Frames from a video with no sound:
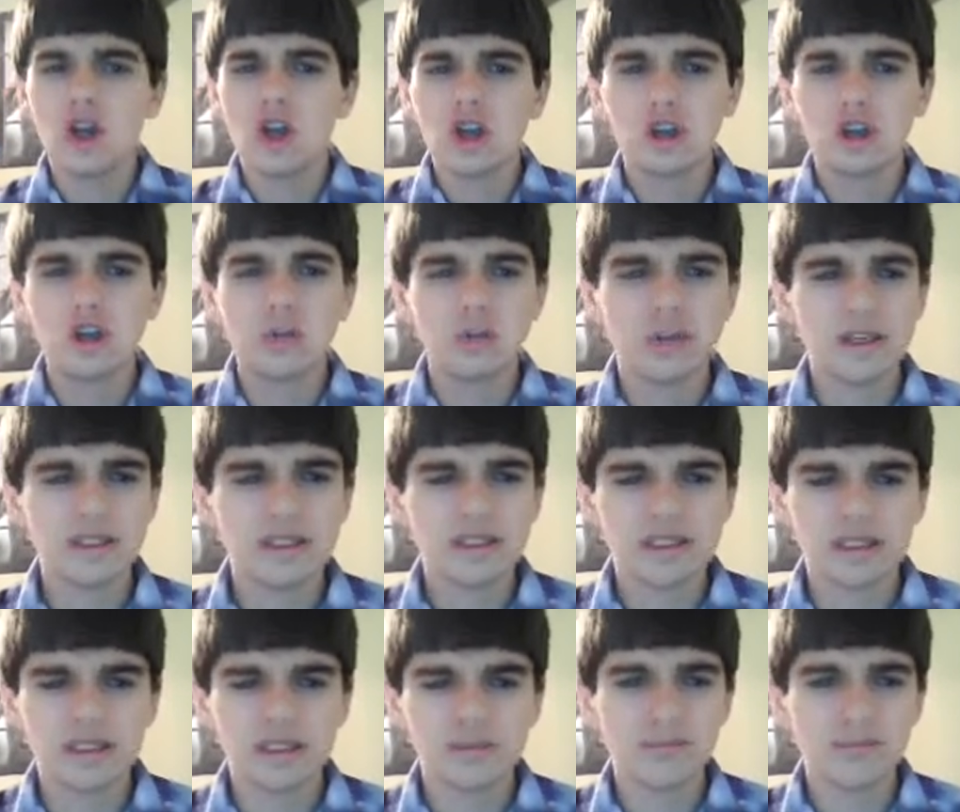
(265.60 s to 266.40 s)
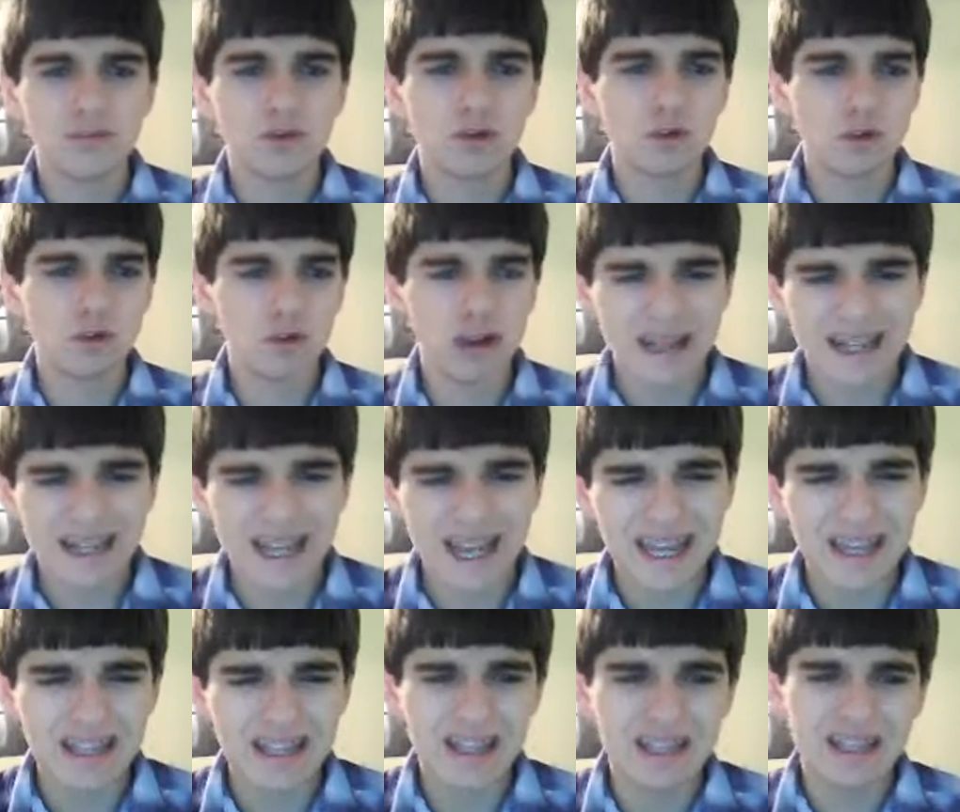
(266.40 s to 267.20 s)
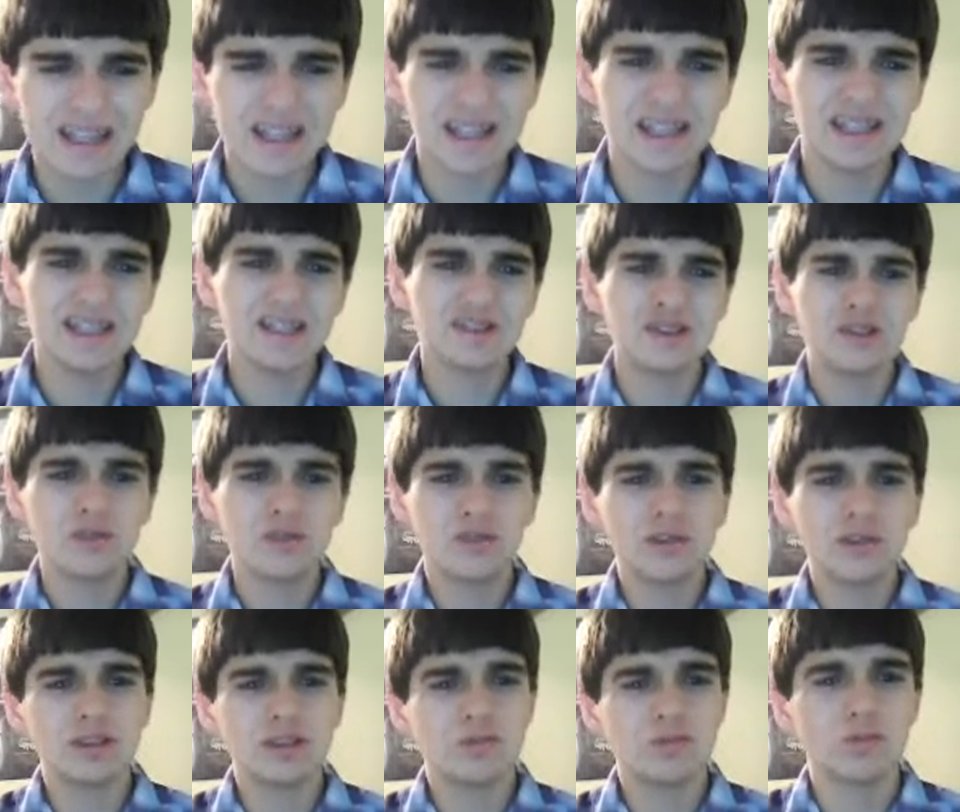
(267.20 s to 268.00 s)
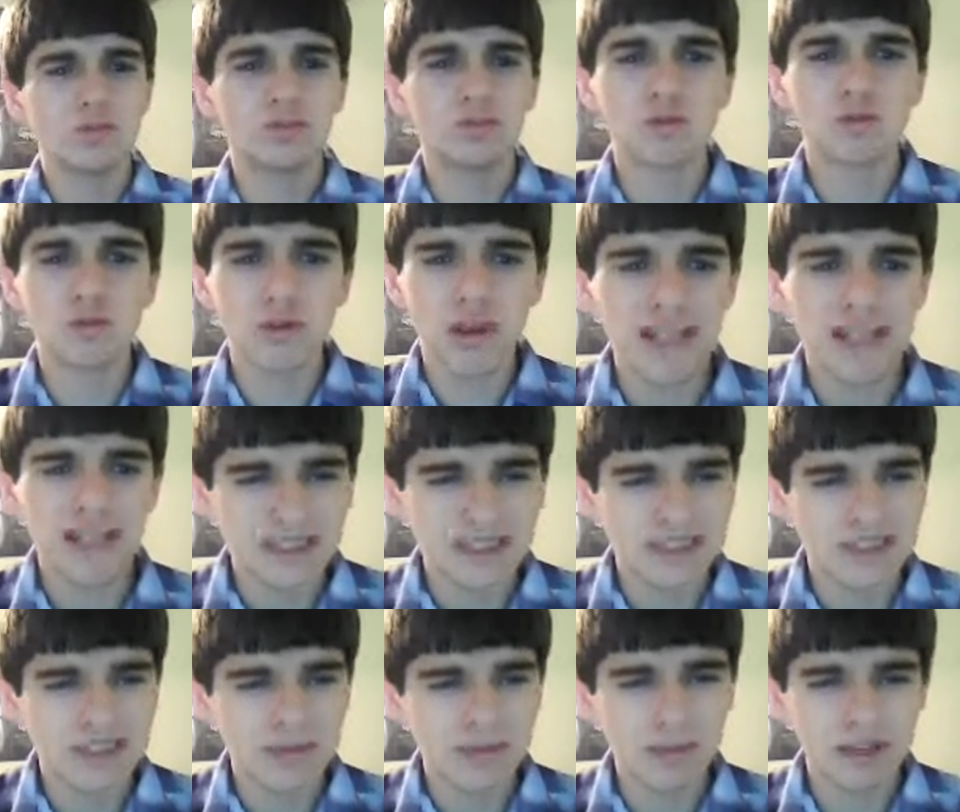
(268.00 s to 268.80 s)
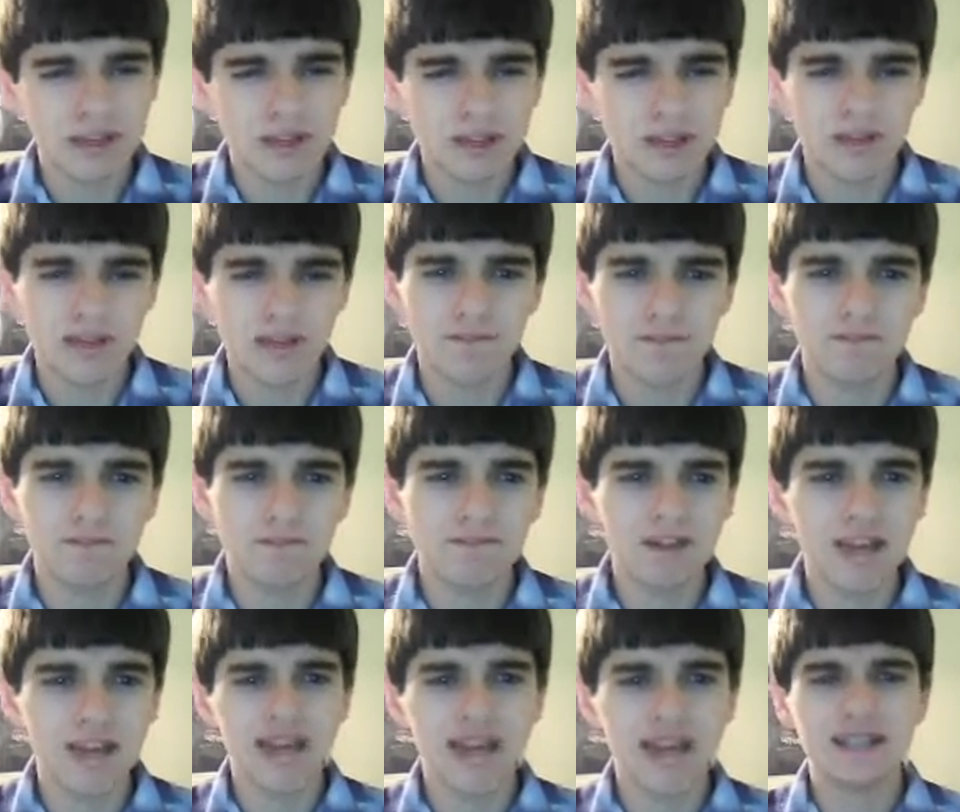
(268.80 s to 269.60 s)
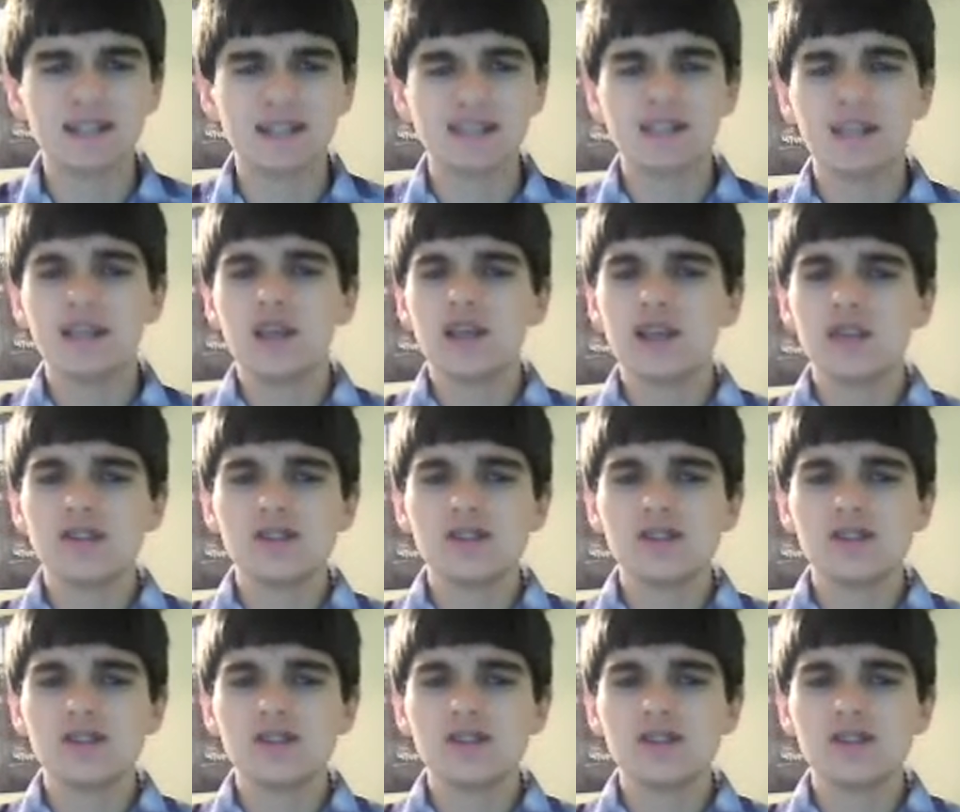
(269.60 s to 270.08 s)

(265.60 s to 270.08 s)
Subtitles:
You want some great aliens? You want some great special effects?